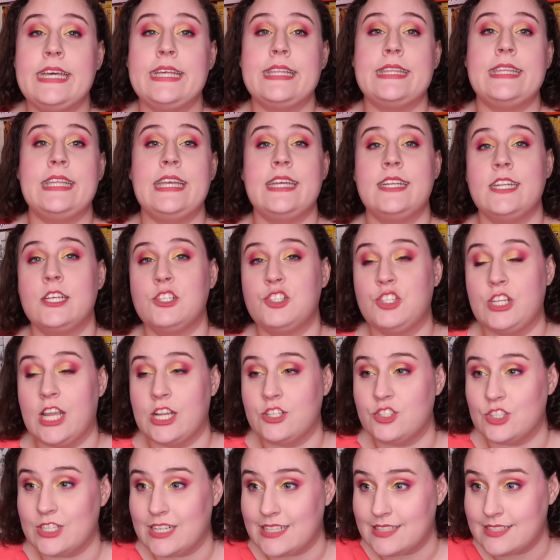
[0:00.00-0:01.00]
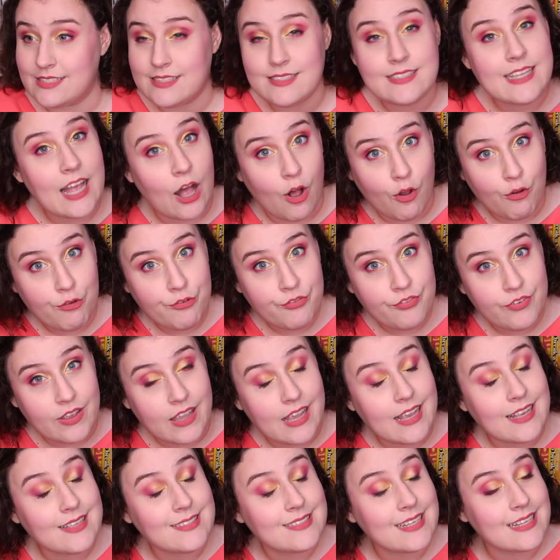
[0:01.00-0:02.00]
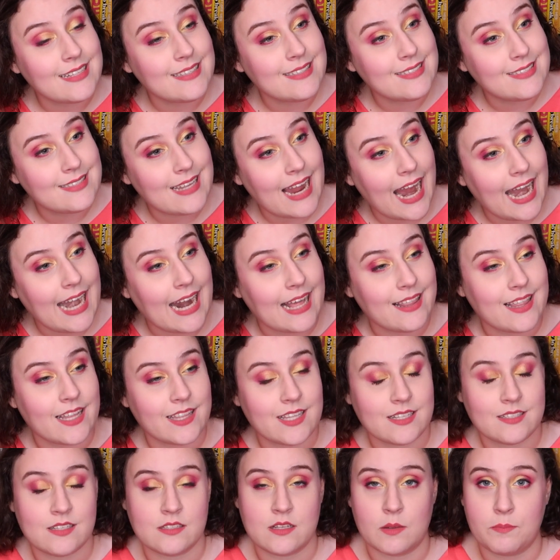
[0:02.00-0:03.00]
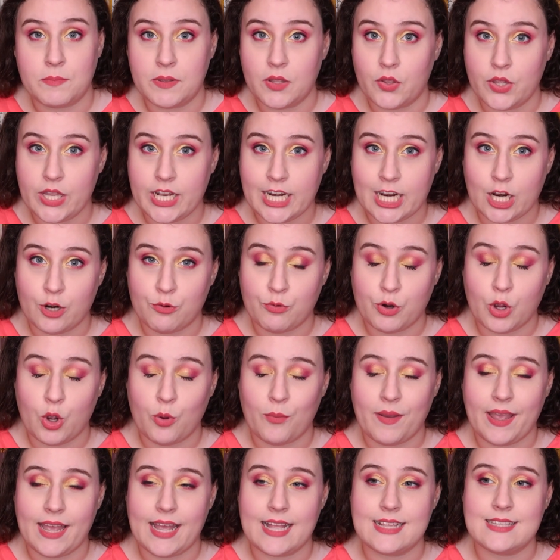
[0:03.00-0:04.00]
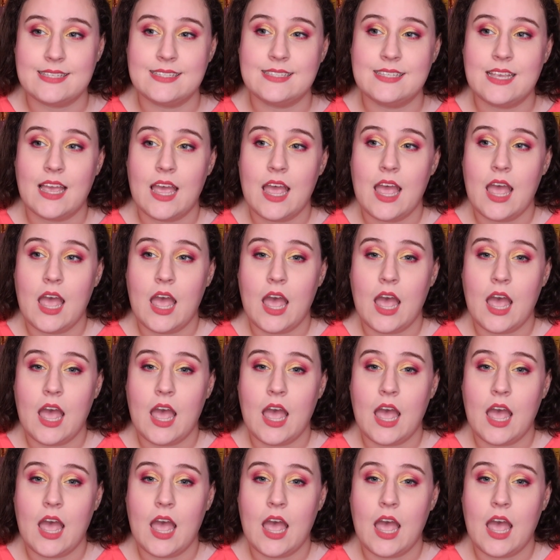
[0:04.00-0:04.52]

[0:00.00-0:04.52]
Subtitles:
The initiation itself is insane. I think this is a billionaire romance.